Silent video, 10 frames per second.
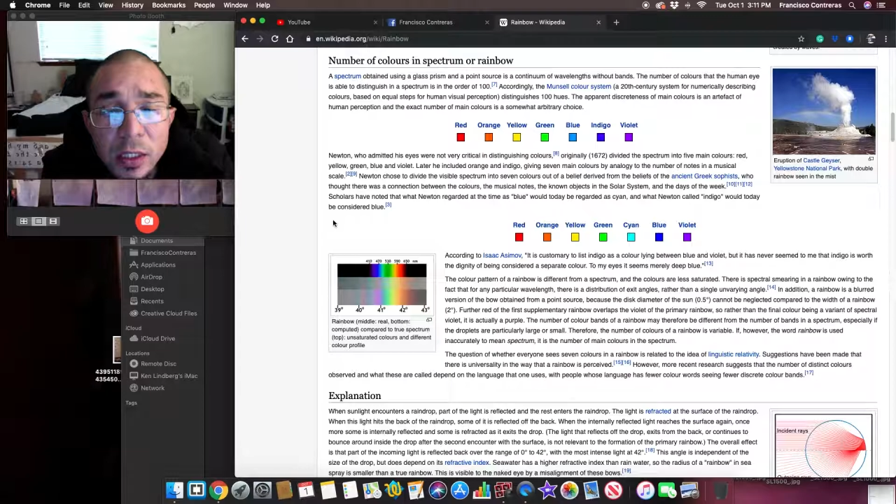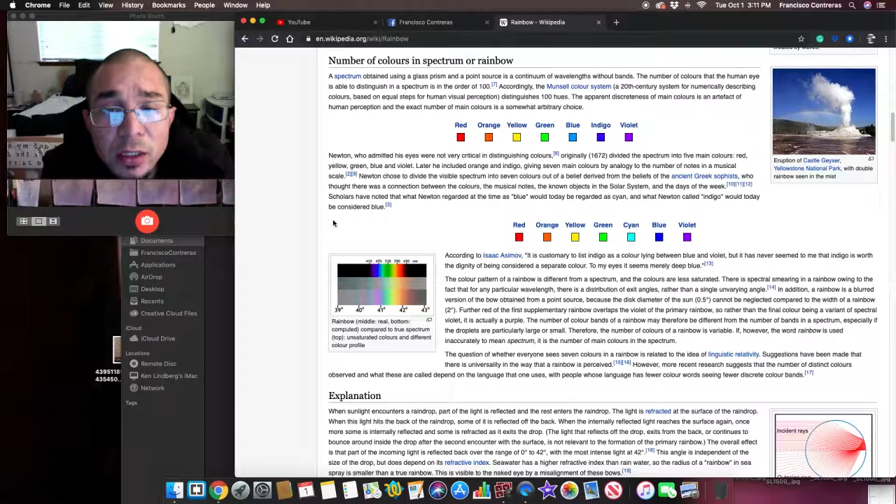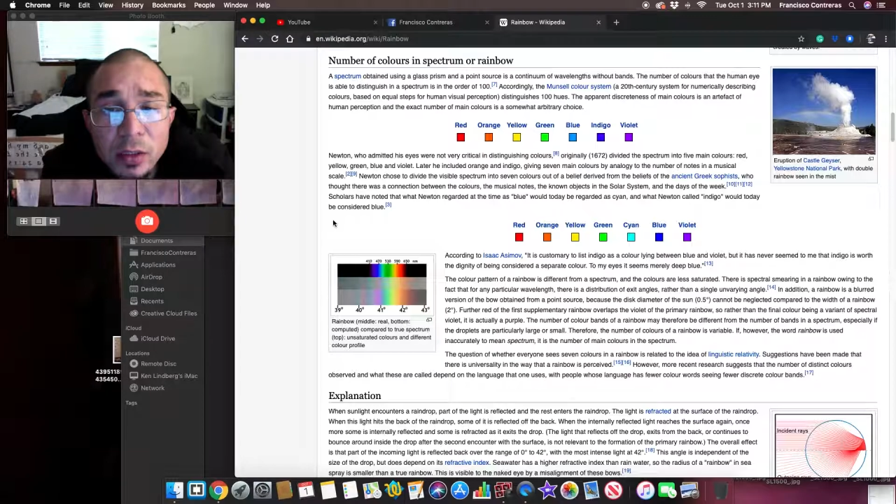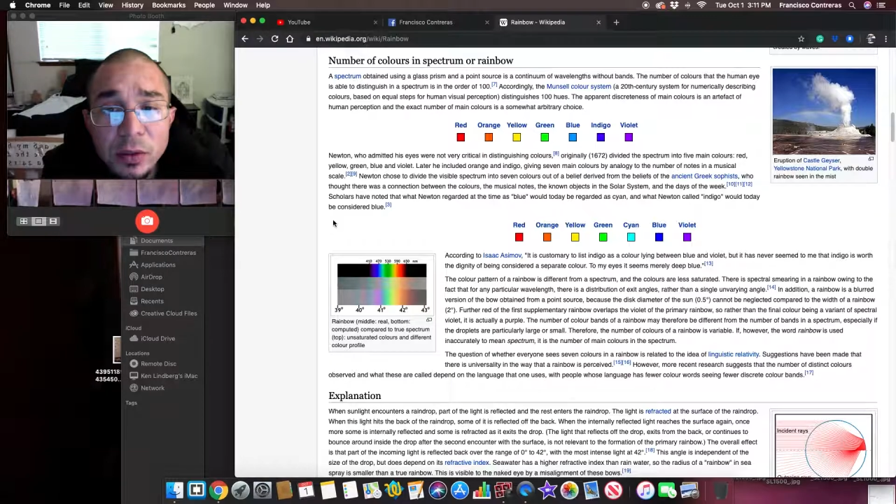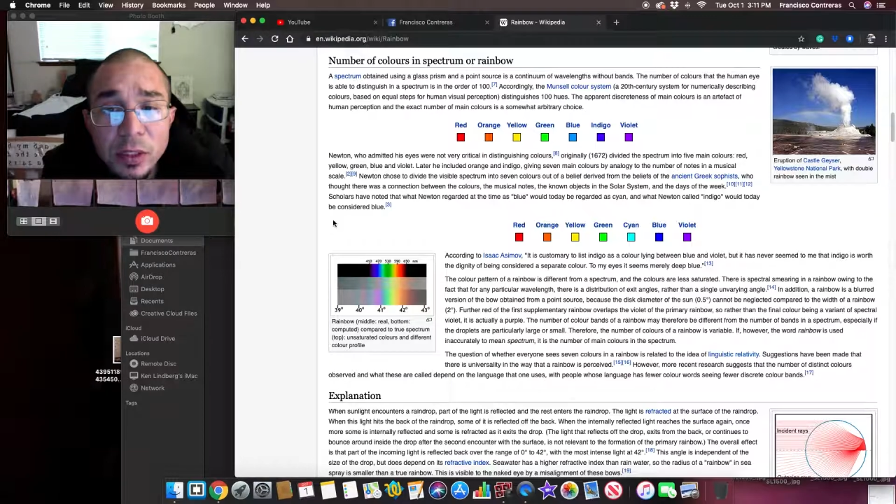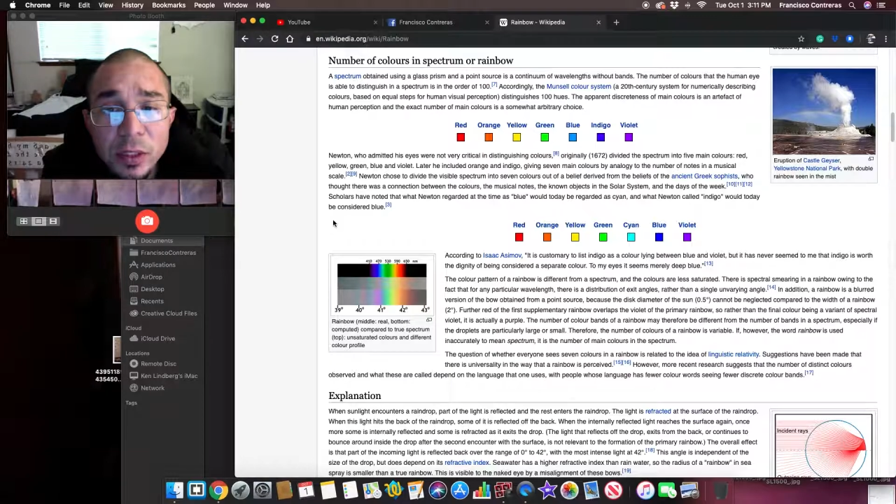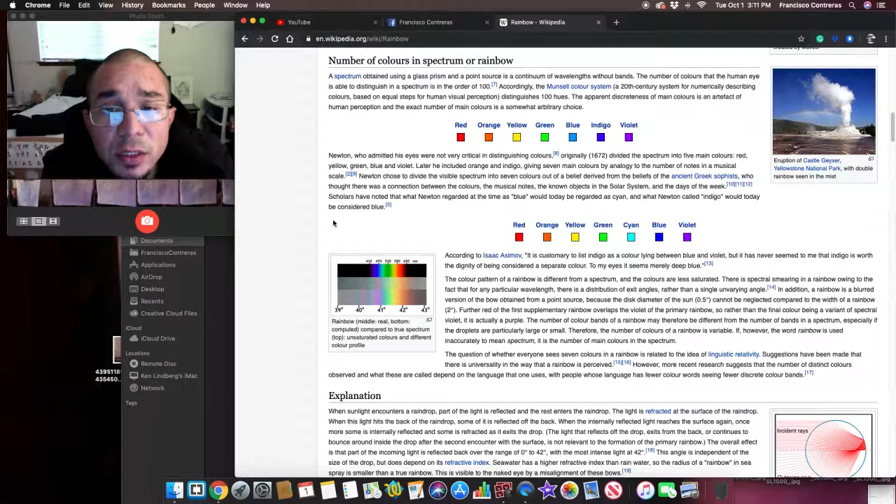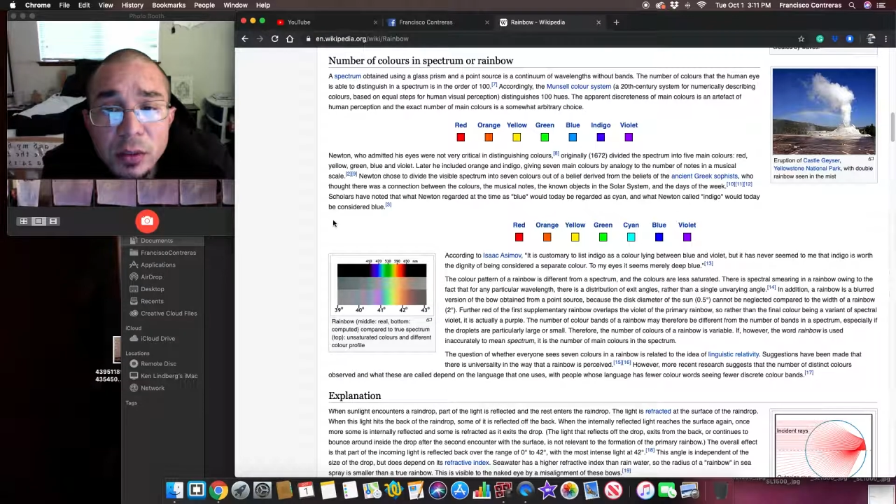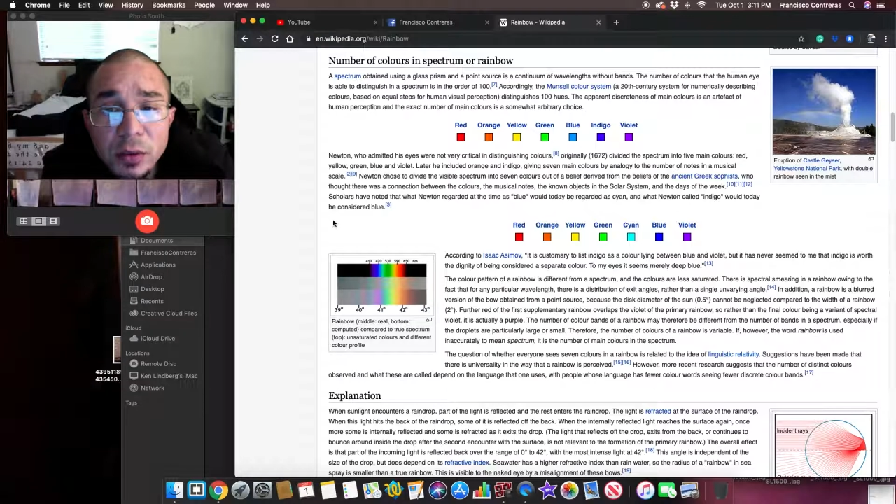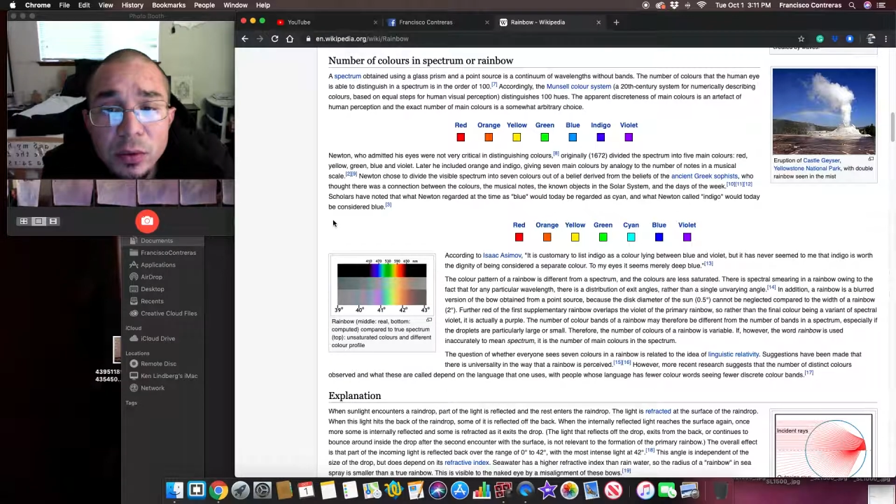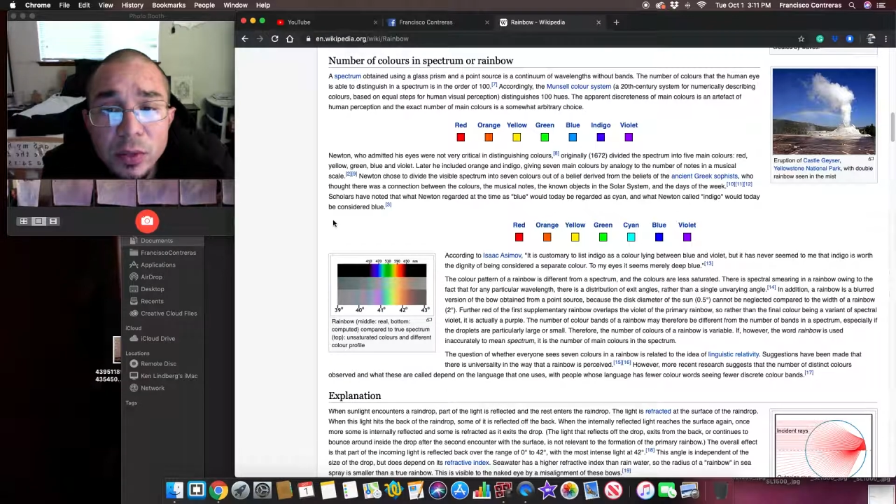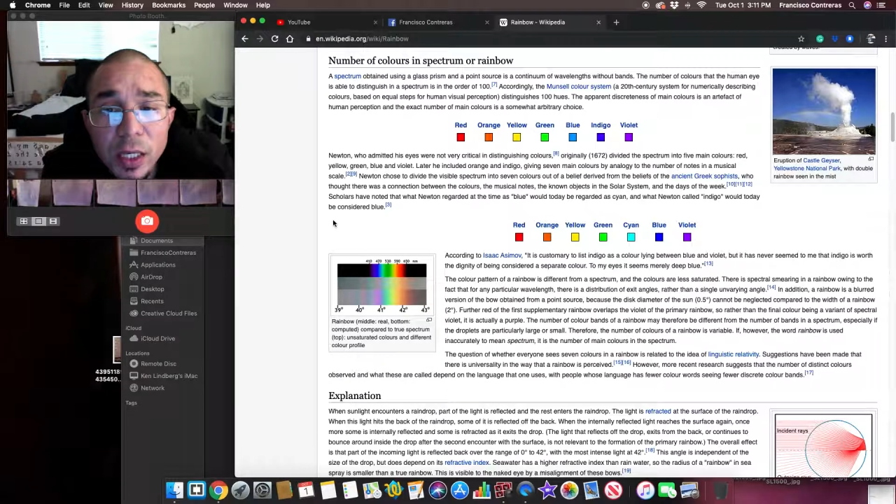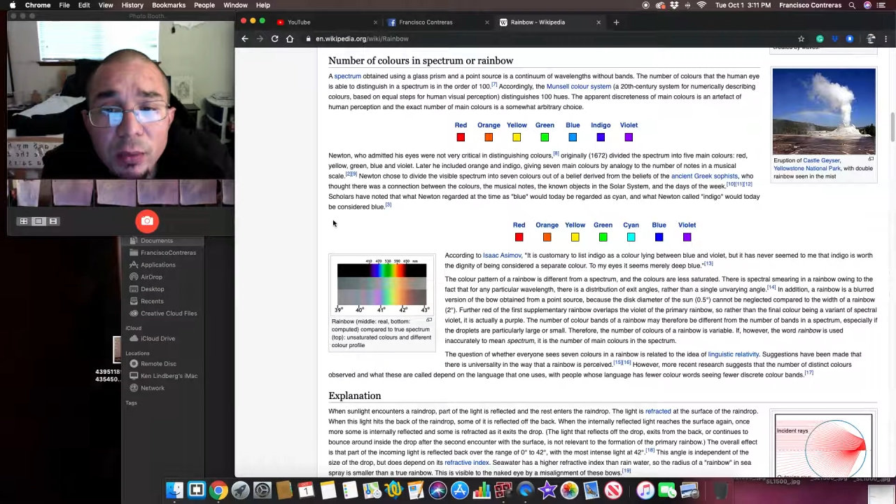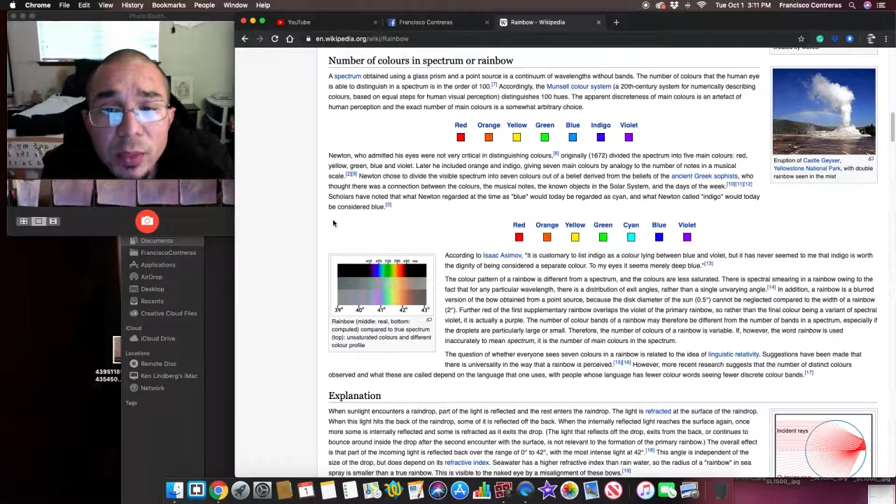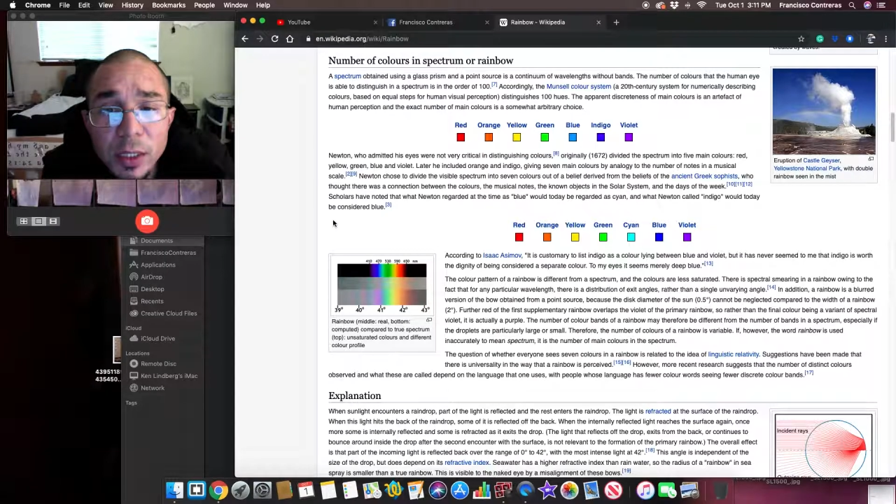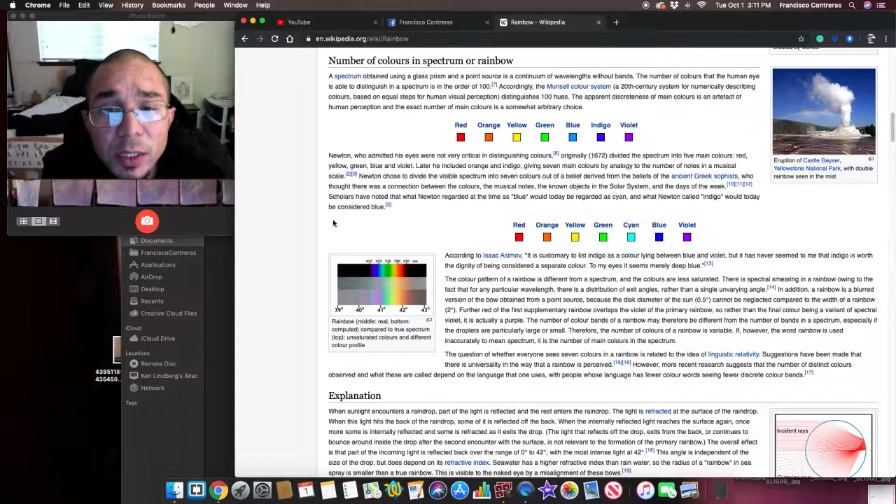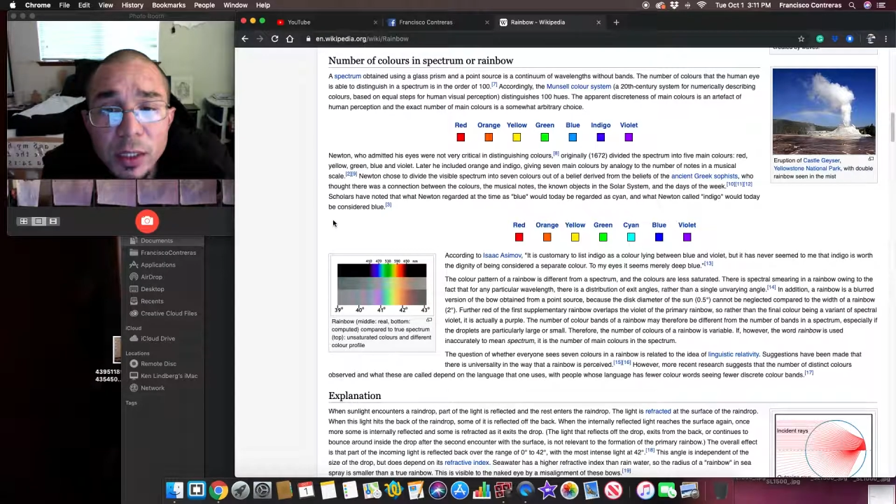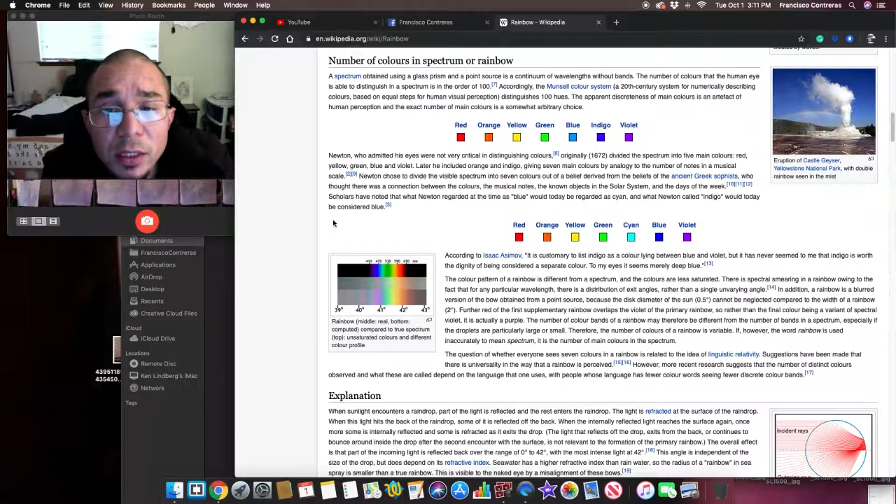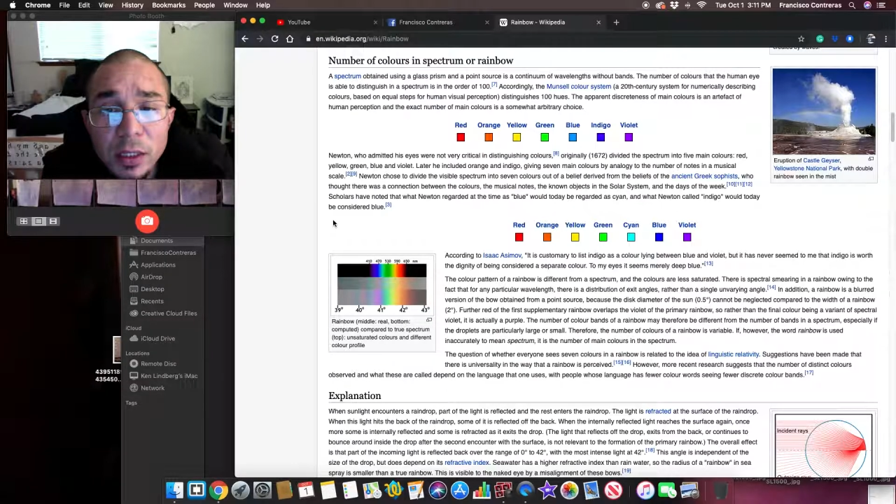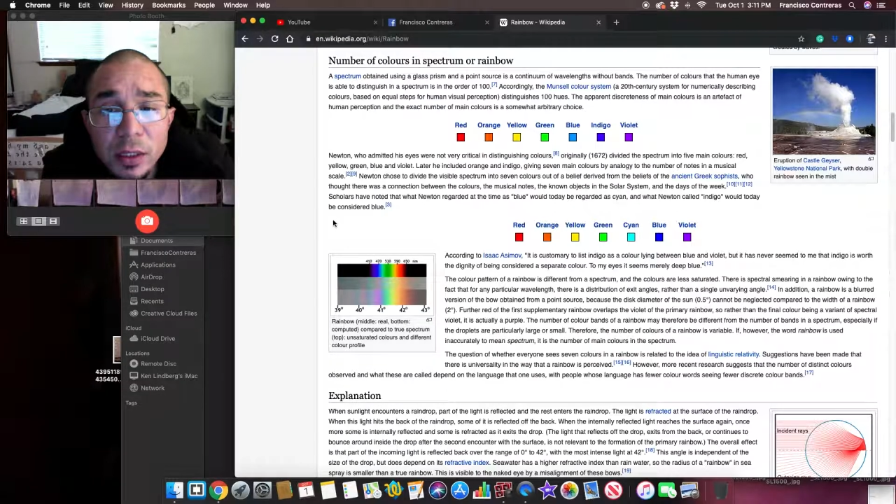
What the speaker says: Newton, who admitted